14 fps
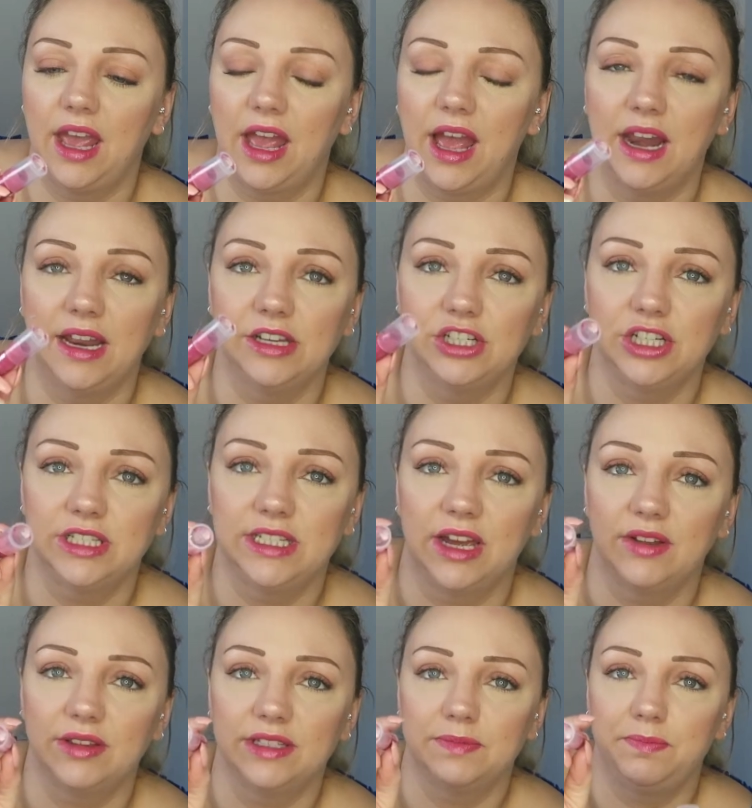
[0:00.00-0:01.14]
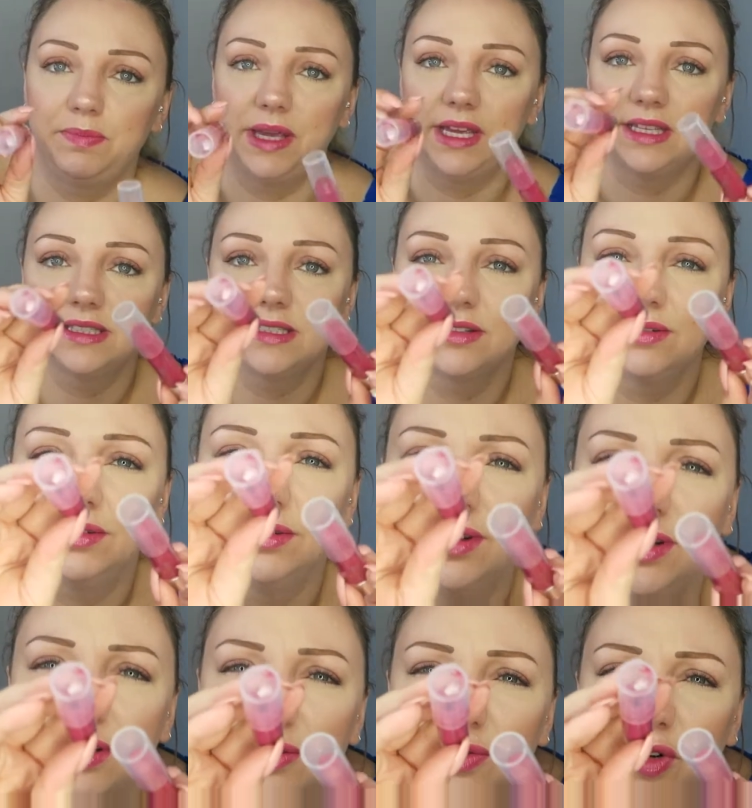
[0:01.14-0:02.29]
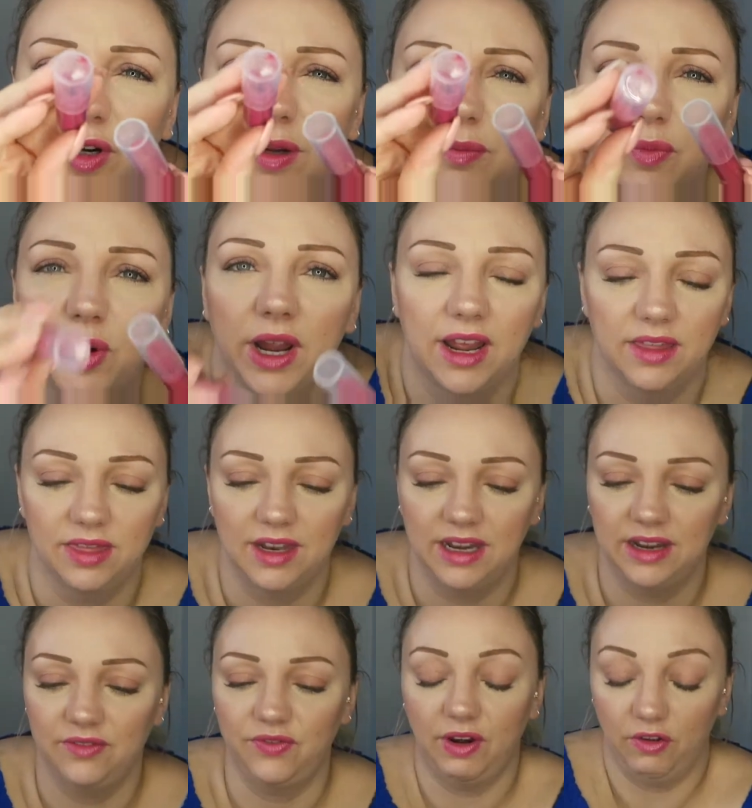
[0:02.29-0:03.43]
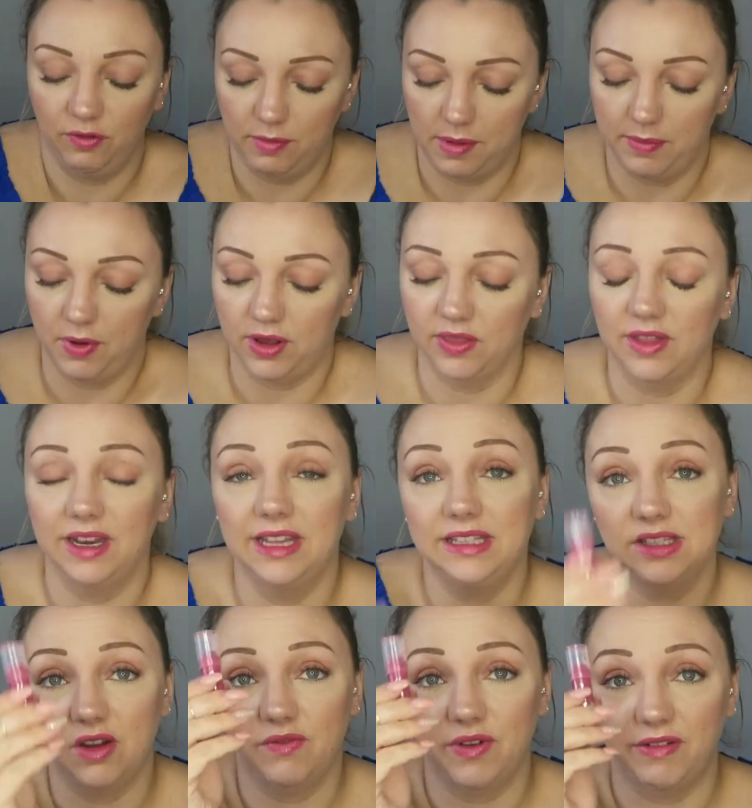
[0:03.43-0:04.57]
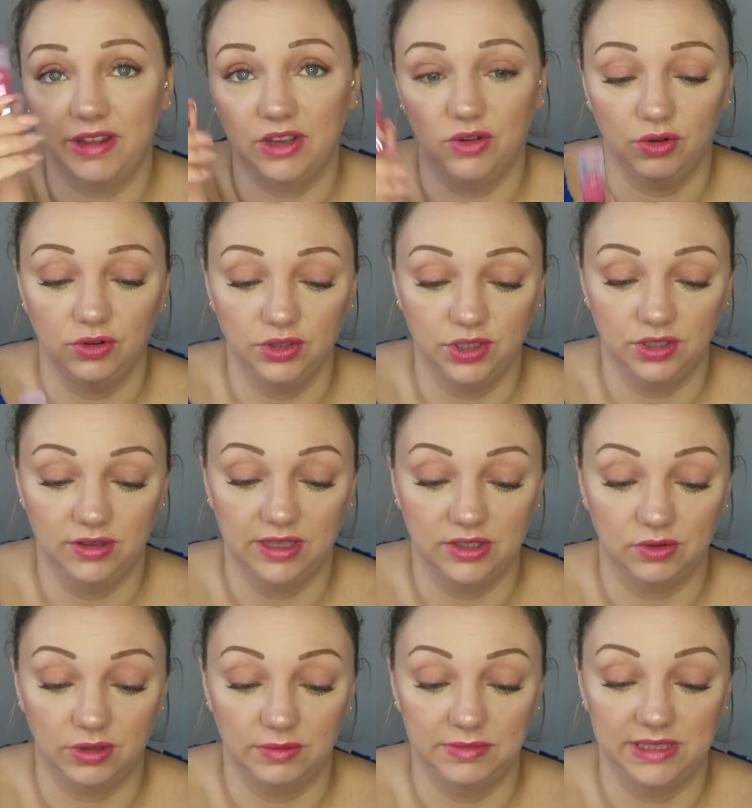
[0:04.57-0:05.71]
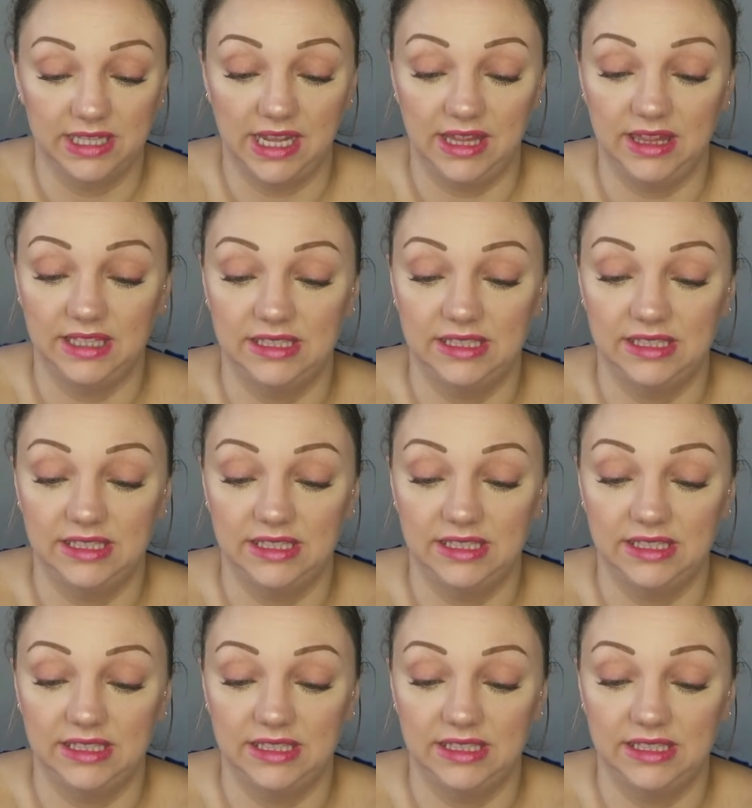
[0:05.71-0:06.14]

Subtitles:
And as you can tell, there's bits all over it where the lid fell off in my pocket. The lids aren't very good. That's all I'm saying.